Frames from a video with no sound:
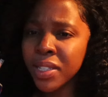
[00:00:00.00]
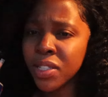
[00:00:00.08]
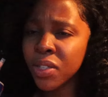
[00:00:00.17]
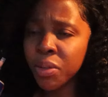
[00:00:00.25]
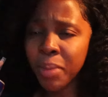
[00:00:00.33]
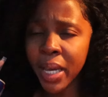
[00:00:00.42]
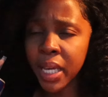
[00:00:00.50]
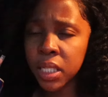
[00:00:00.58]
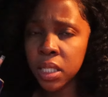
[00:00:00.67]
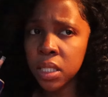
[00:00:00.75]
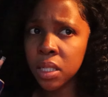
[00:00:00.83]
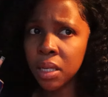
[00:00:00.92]
I just got my hair
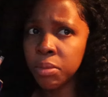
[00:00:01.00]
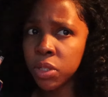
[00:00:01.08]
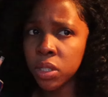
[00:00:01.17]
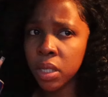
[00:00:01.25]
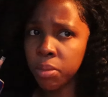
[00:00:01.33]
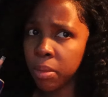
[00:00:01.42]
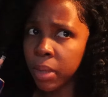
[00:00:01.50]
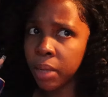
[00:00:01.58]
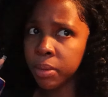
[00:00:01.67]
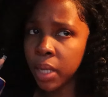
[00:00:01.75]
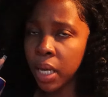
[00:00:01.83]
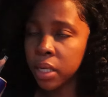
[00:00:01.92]
did. Let me just get my
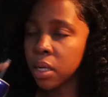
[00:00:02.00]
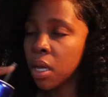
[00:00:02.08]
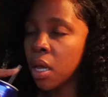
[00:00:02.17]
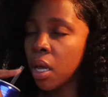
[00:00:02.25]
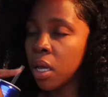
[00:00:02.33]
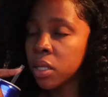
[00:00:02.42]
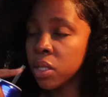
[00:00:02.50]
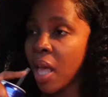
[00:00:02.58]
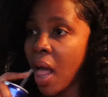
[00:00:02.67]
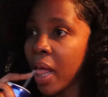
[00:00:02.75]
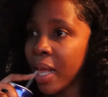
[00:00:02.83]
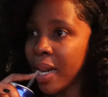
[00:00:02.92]
makeup done. So
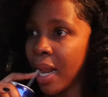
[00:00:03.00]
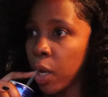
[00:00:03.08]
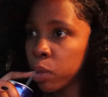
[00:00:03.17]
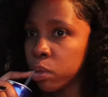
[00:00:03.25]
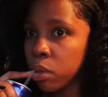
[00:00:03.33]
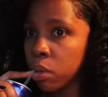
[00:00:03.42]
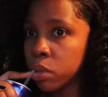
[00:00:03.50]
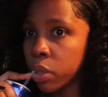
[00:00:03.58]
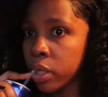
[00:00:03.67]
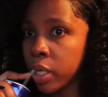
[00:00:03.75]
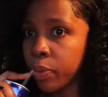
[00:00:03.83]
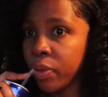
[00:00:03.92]
yeah, Ngilaguntogos are
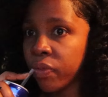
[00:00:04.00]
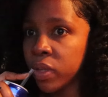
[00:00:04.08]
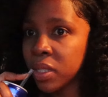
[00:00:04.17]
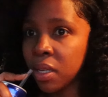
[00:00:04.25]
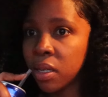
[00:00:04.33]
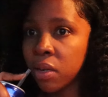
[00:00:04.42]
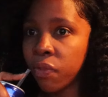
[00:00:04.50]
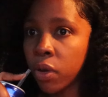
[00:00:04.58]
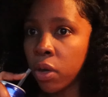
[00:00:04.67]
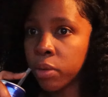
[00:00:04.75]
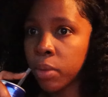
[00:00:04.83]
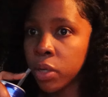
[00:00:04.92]
gonna get my face done and I
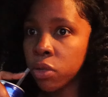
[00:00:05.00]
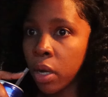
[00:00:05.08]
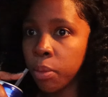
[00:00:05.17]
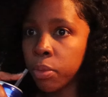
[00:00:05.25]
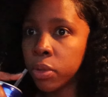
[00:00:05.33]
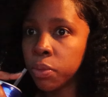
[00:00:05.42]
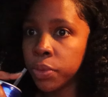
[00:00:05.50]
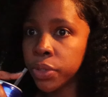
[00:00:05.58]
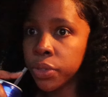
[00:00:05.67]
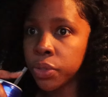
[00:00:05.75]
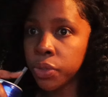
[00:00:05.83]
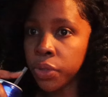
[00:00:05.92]
forgot my tripod, which
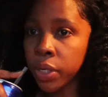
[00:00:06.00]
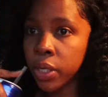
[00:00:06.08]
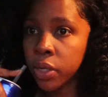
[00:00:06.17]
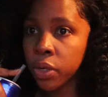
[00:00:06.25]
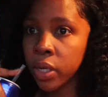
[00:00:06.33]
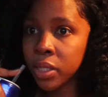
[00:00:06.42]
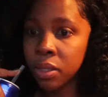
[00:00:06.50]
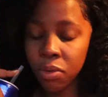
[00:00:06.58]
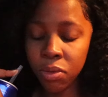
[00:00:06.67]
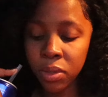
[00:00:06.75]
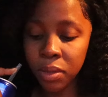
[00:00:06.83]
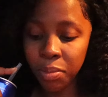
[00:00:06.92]
is really crazy
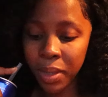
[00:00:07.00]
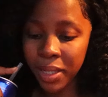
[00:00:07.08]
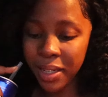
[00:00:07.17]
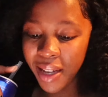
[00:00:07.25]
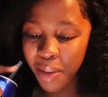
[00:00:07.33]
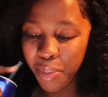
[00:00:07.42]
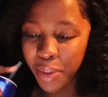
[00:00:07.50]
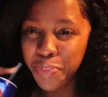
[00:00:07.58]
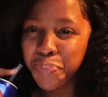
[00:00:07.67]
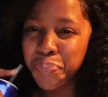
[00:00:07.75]
because it's been DIP.